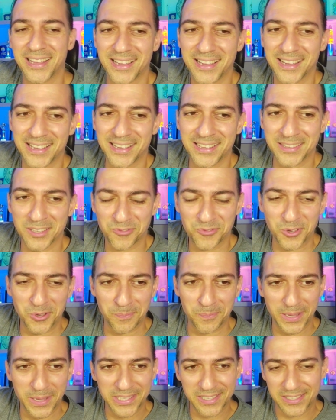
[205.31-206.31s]
in a few
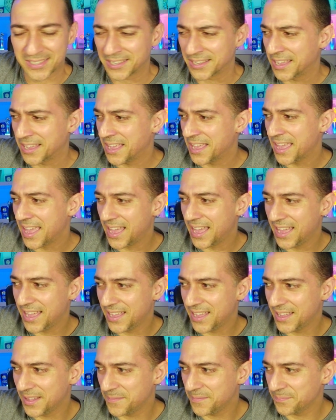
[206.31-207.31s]
minutes.
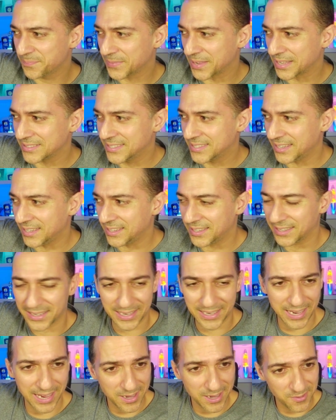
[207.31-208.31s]
They
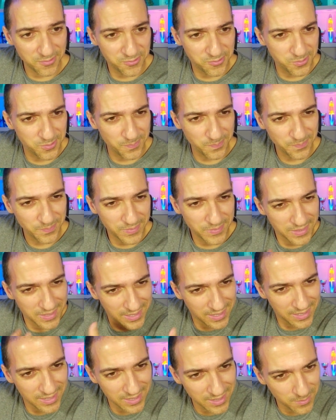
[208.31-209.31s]

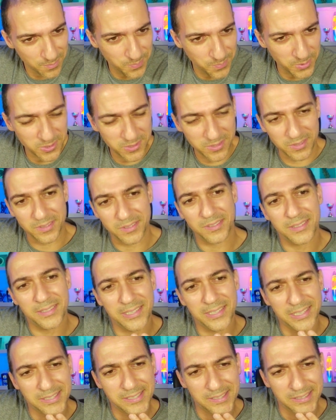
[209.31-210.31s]
put
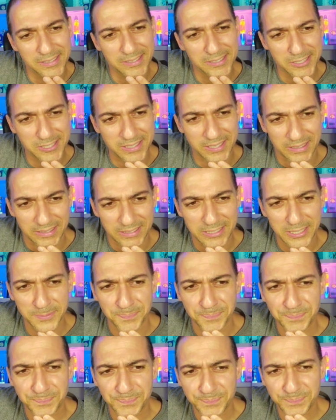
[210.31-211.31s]
this study,
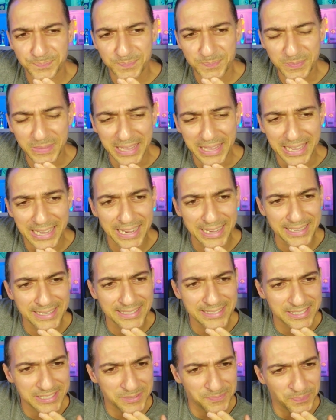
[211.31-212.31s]

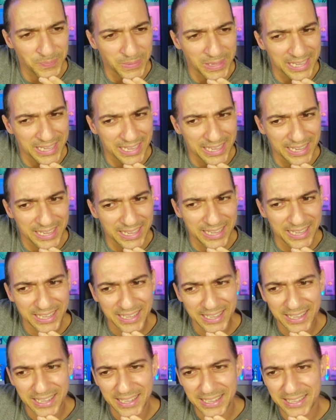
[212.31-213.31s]
and
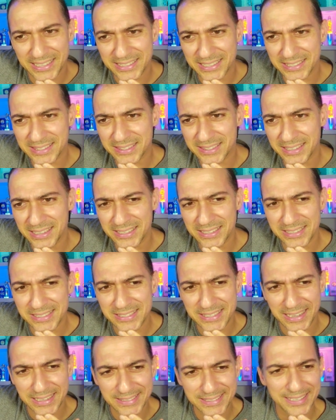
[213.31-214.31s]
the thing is
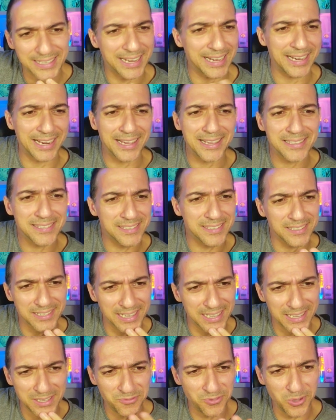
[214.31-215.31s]
that
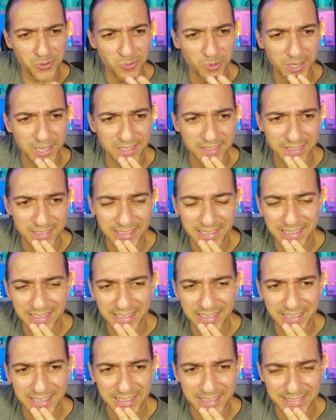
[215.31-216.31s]
Lasker, everyone,
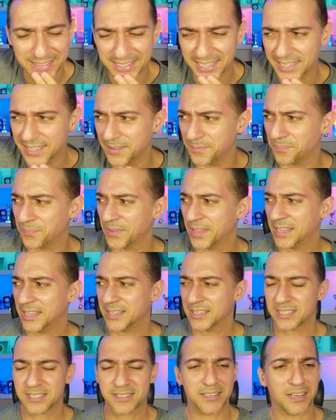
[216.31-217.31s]
they
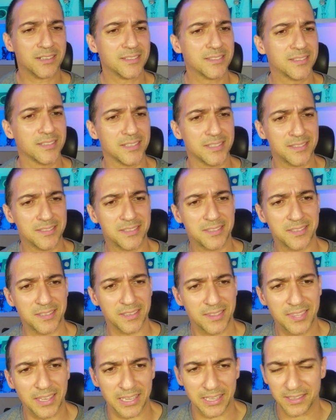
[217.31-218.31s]
started
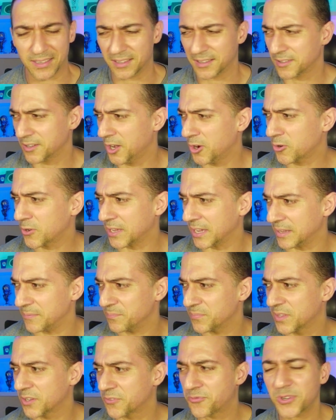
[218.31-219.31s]
thinking, okay,
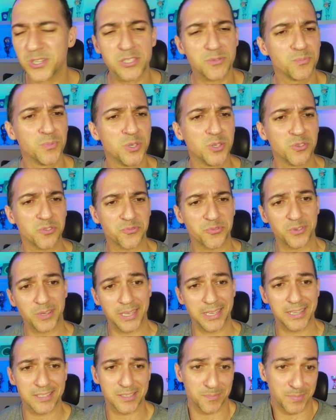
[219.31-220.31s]
the first move
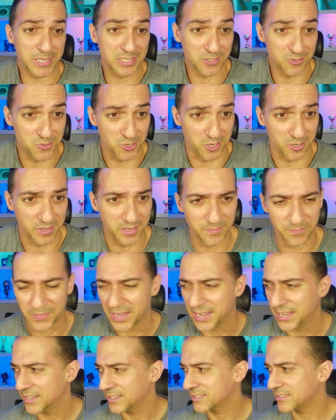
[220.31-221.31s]
is mandatory.
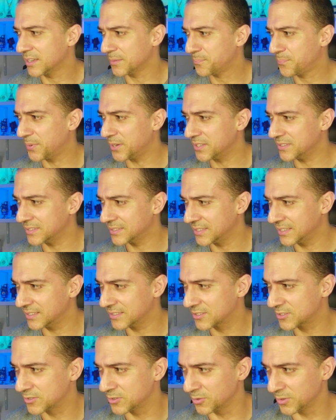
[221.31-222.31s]
The pawn
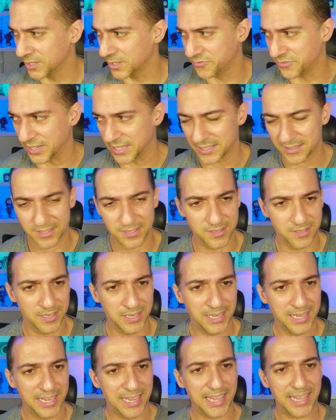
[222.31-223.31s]
needs to advance.
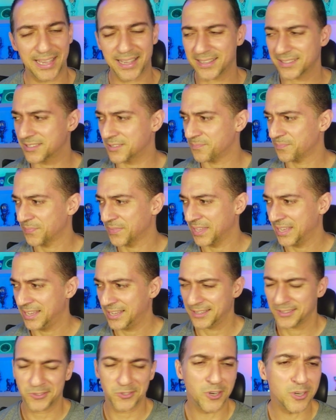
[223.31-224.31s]
And
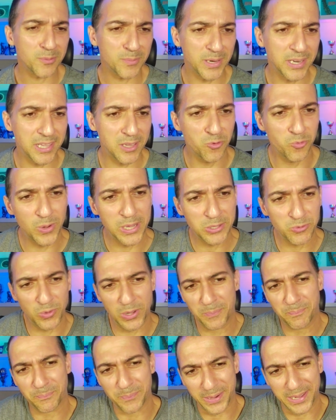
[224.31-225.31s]
normally when we
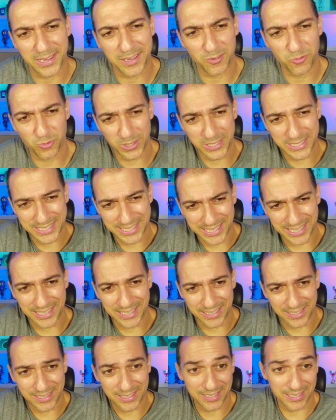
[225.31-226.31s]
play with
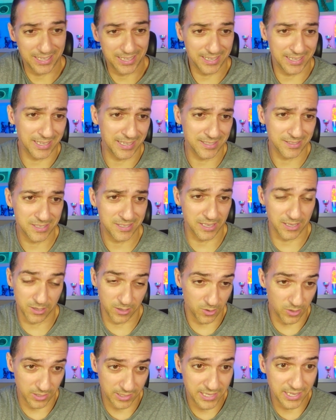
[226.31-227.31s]
king against
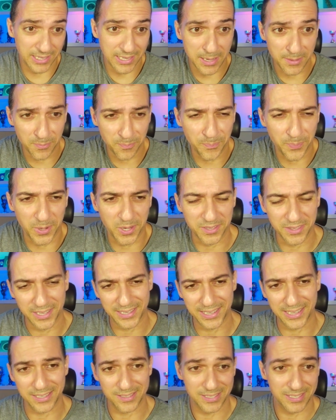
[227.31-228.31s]
king and pawn
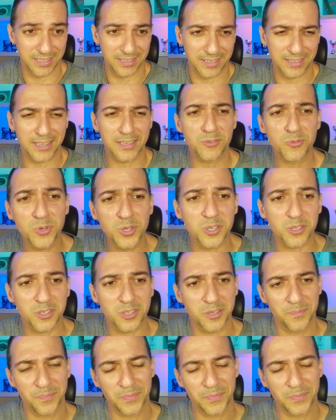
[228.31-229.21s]
against king and rook,